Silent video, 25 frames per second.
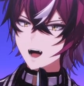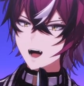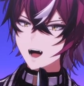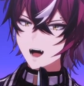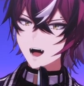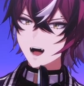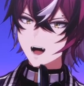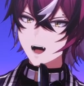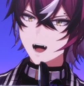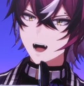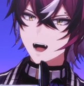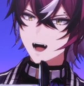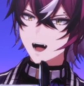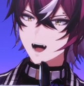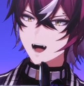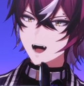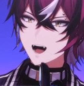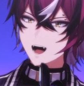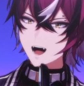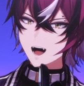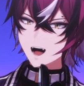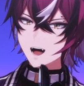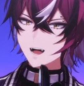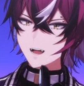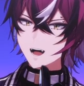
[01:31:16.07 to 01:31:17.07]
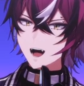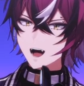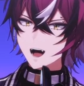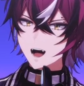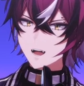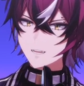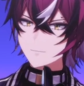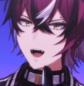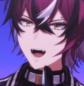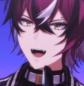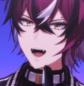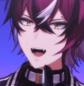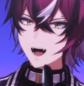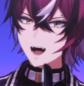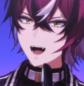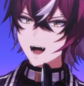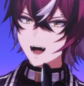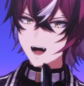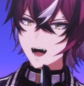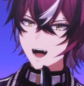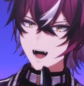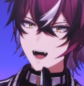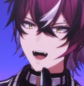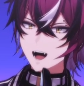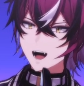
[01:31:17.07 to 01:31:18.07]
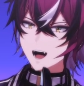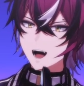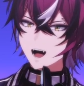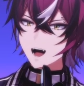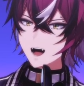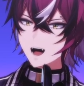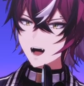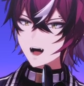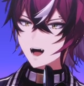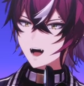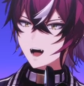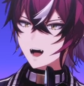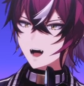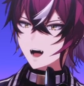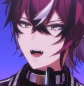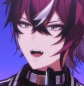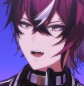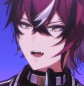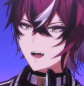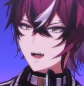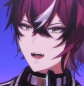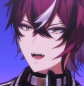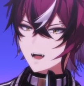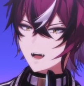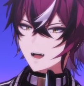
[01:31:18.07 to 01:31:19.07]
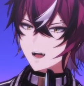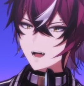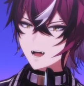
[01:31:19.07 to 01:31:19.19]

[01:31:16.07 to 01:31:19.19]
at any time I'd like. So,